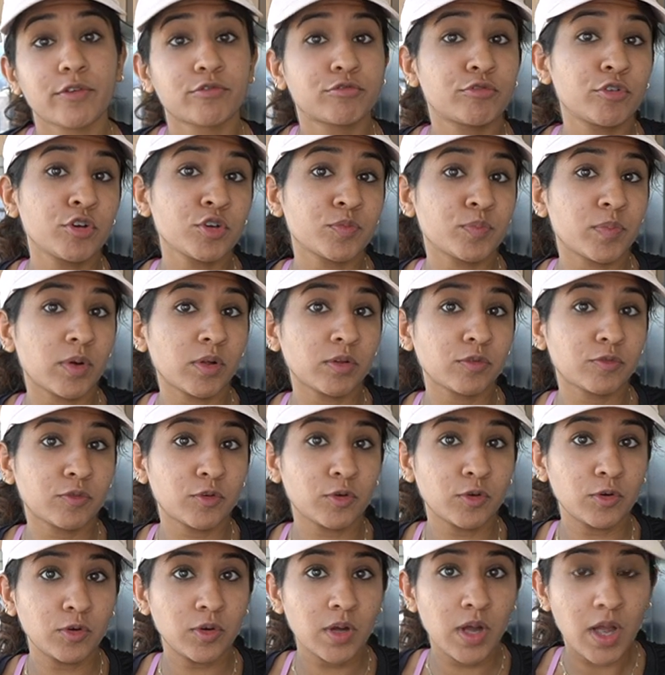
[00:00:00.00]
fruit bowl
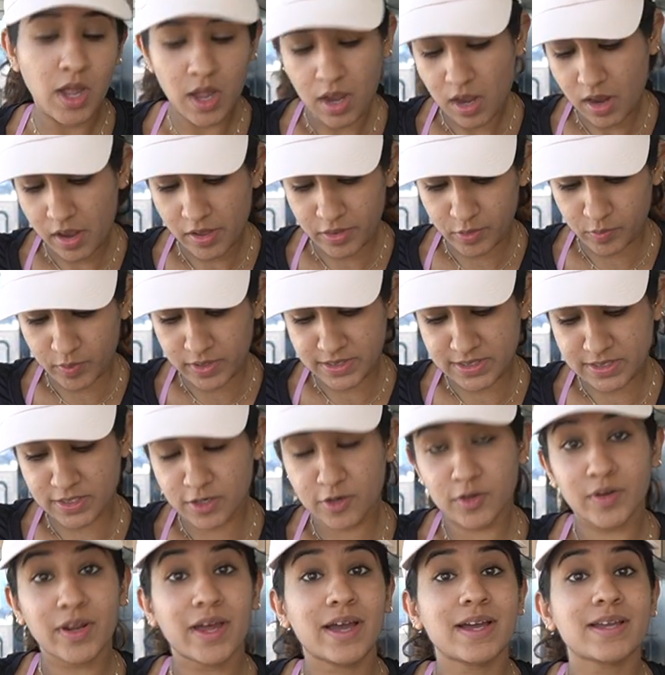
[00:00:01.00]
for, otherwise
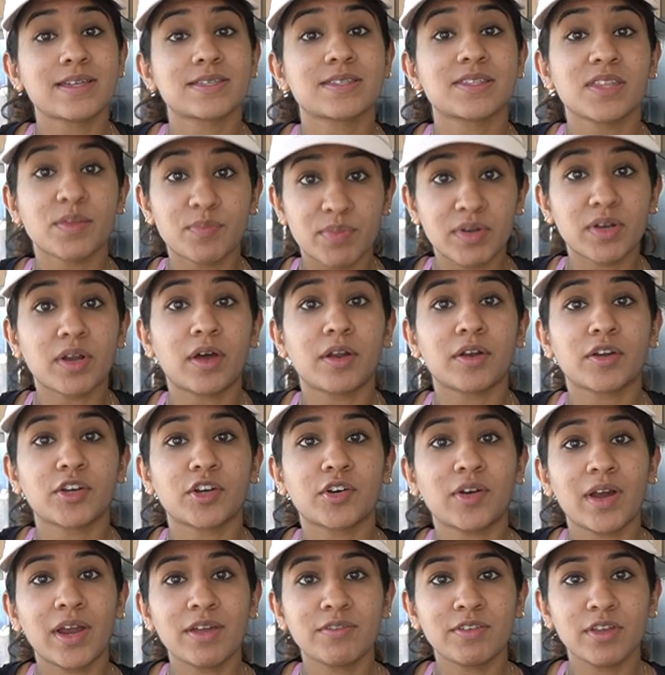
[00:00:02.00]
known as the banana
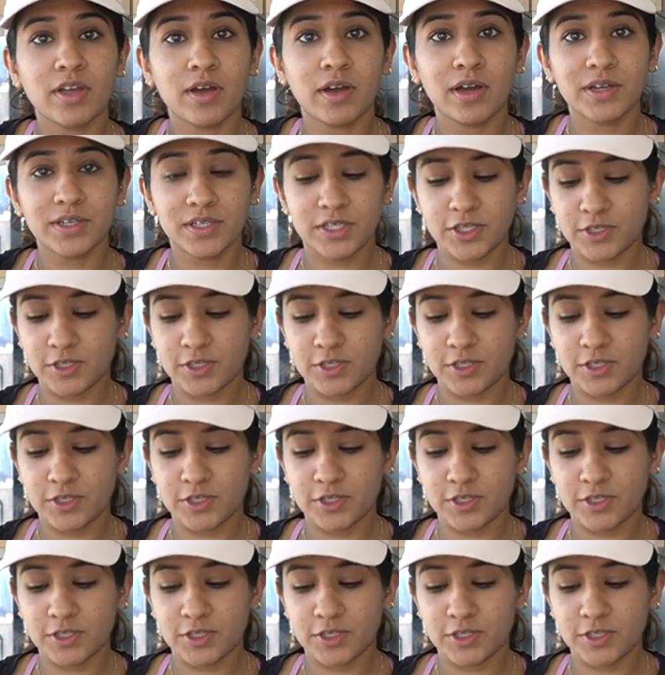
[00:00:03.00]
graveyard.